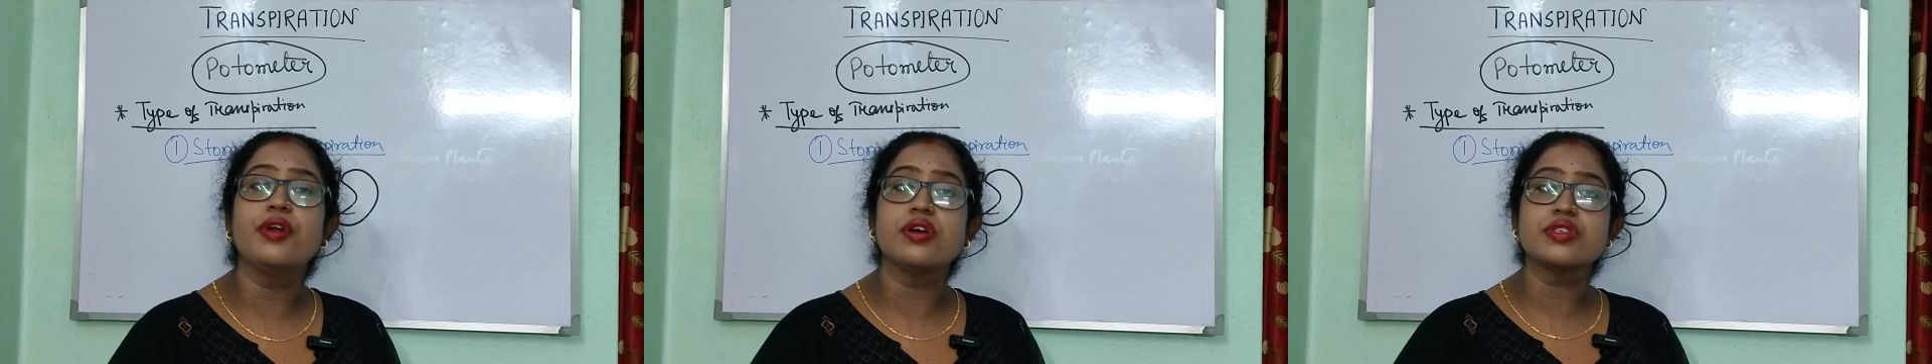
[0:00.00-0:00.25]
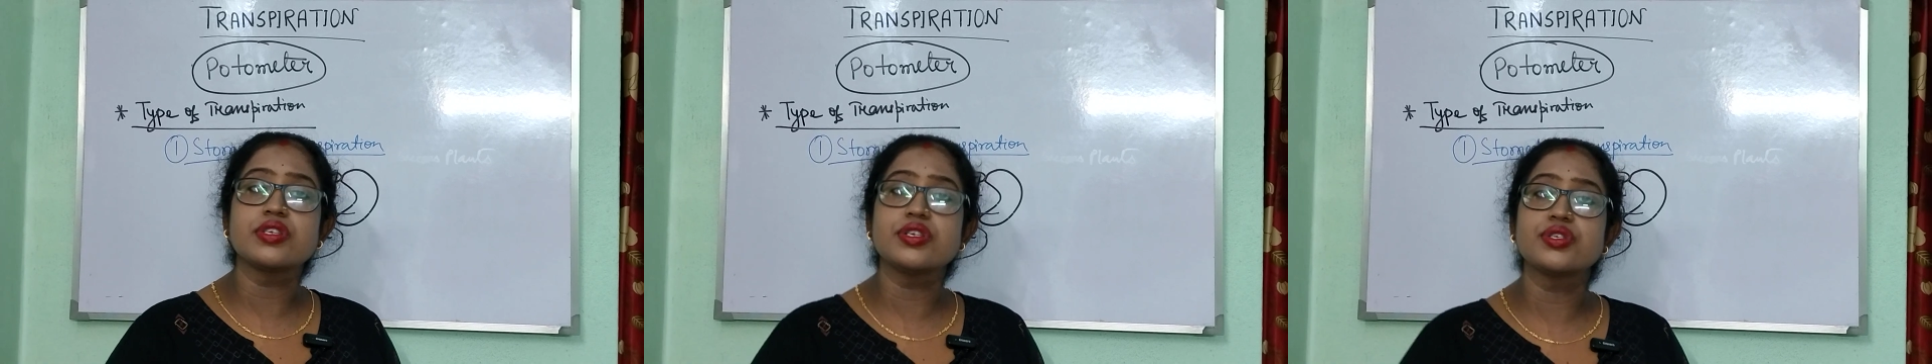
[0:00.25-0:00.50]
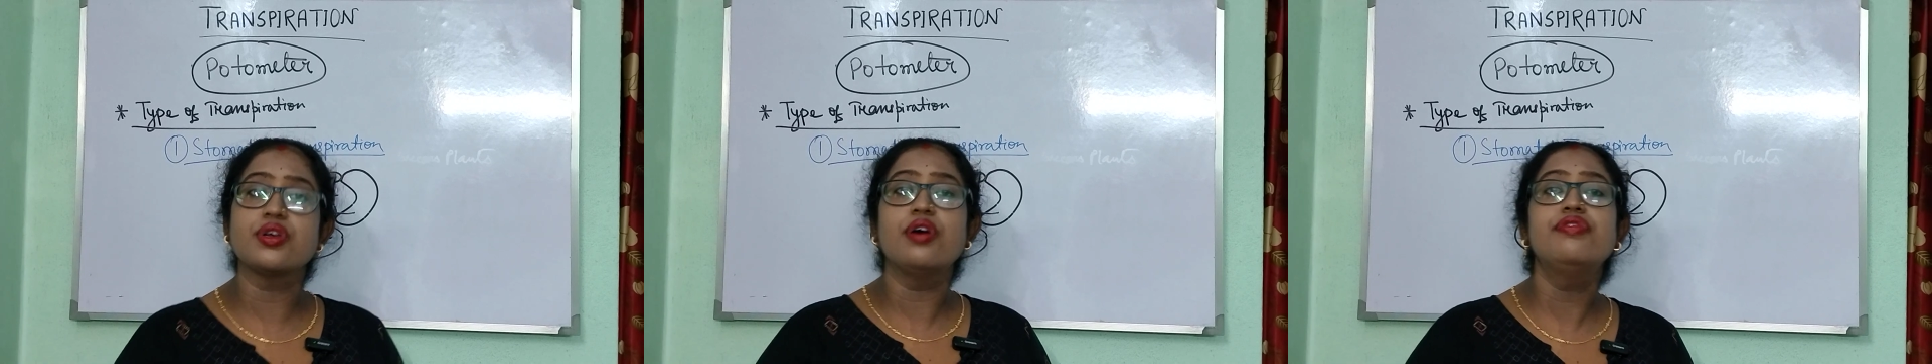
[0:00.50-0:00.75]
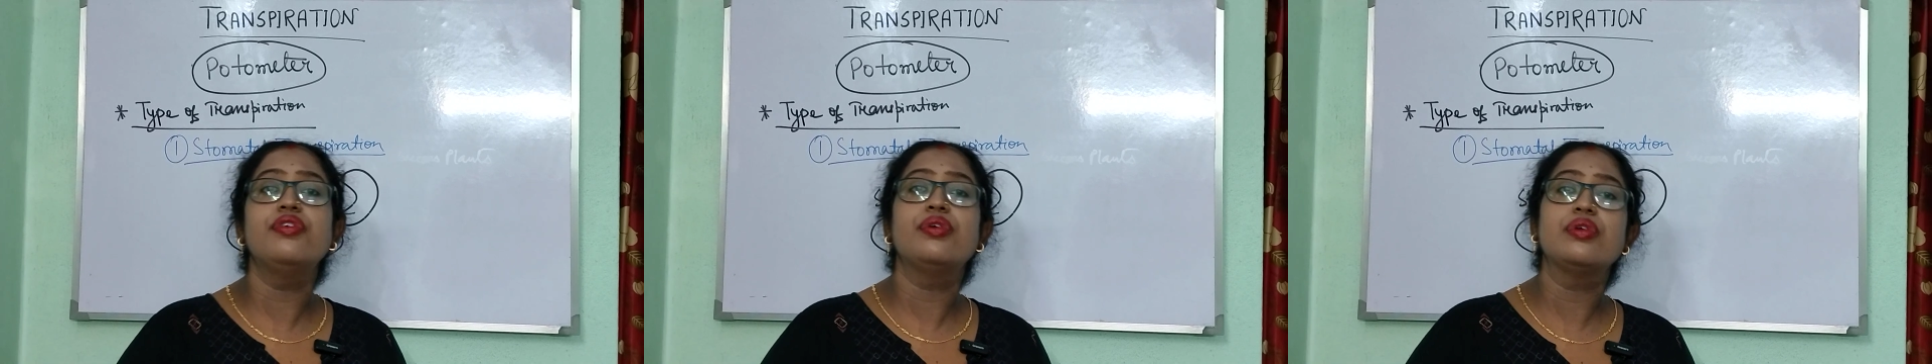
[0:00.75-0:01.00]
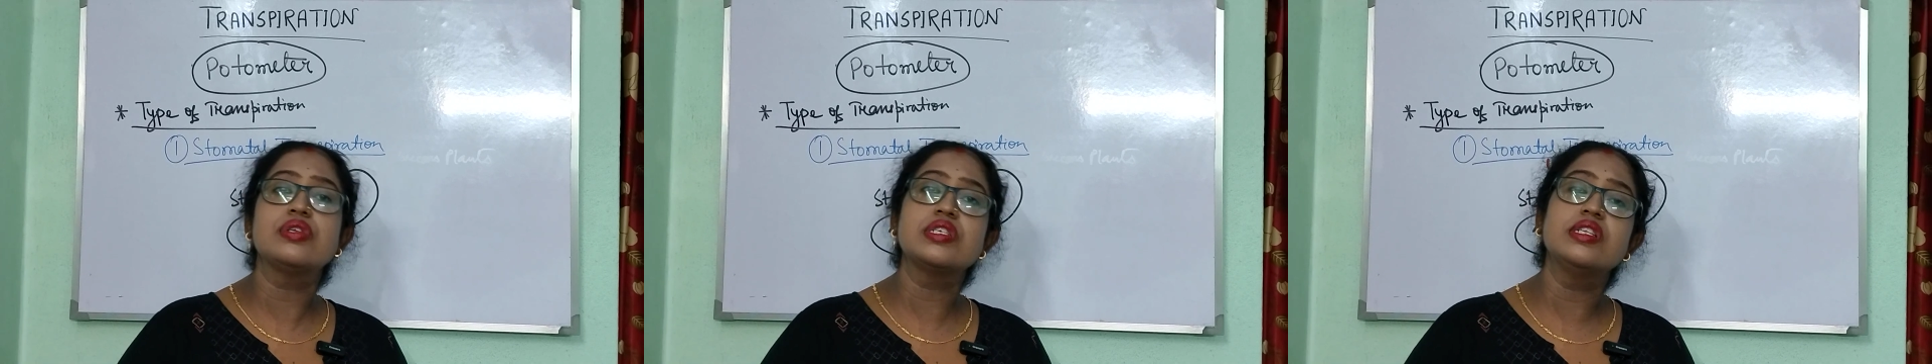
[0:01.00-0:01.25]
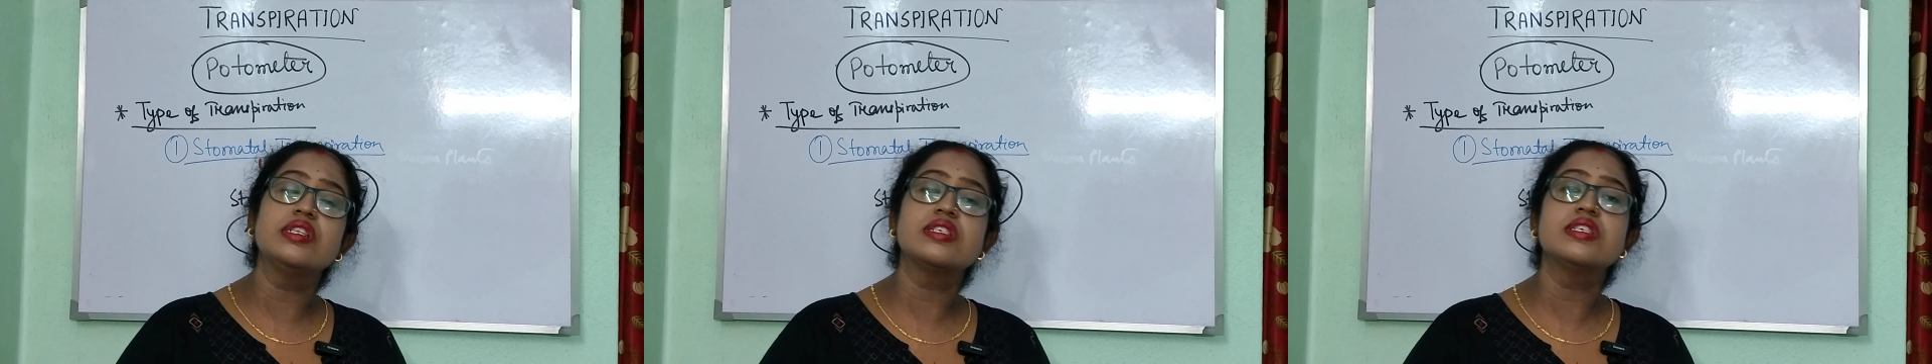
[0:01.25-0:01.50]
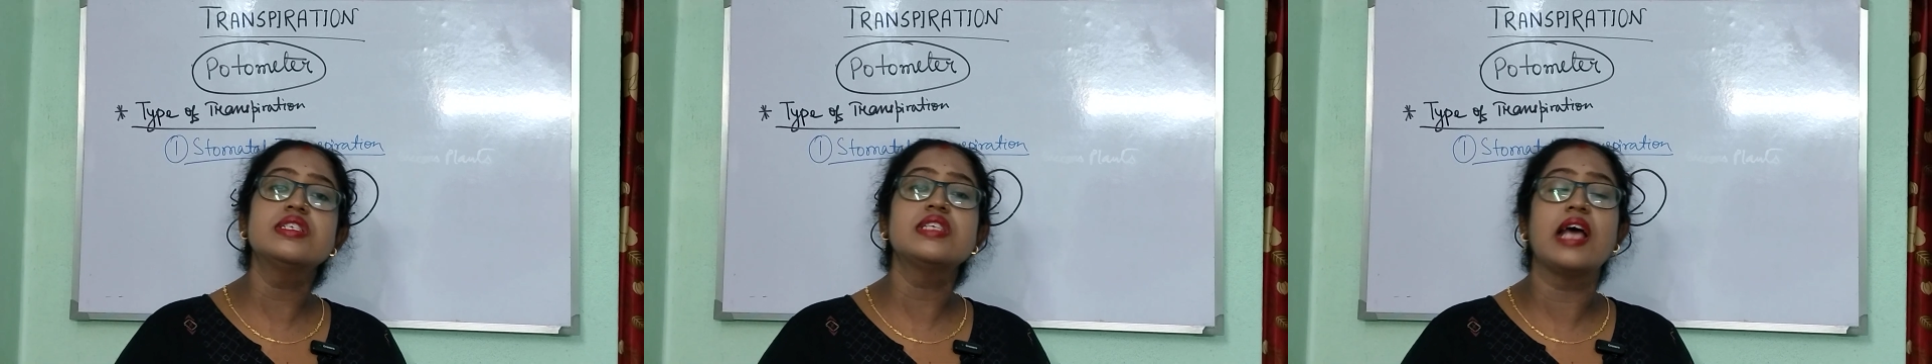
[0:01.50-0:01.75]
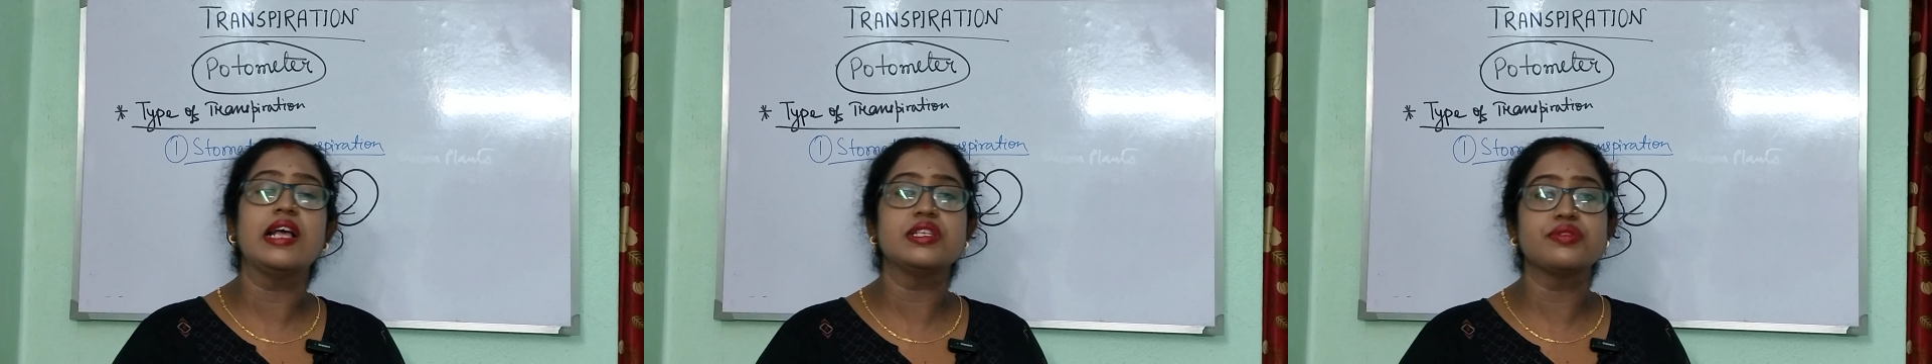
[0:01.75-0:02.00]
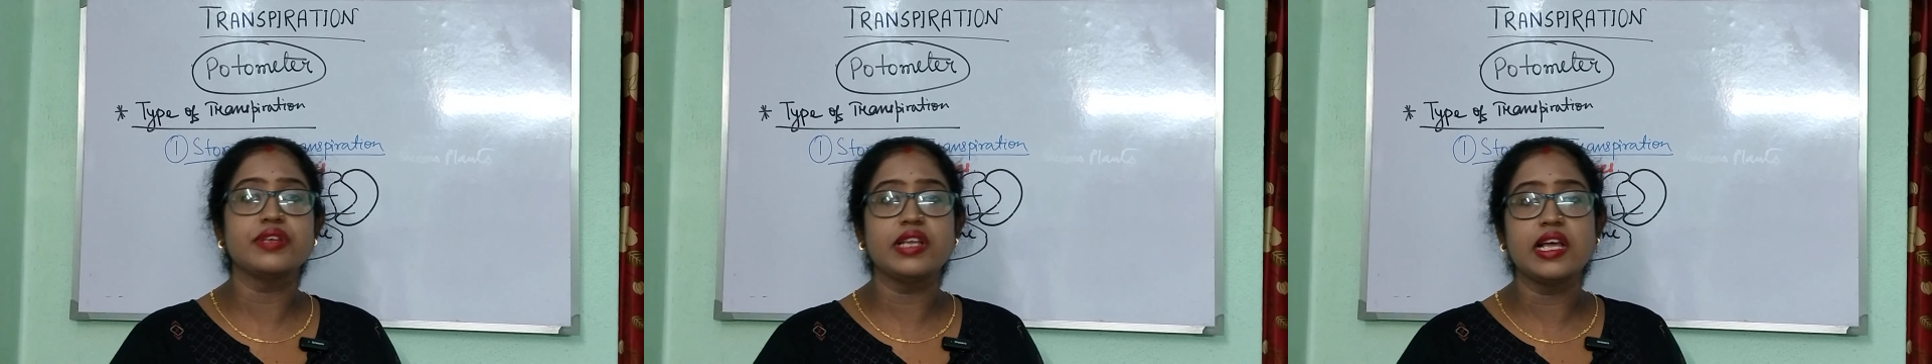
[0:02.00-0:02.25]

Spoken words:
process of photosynthesis as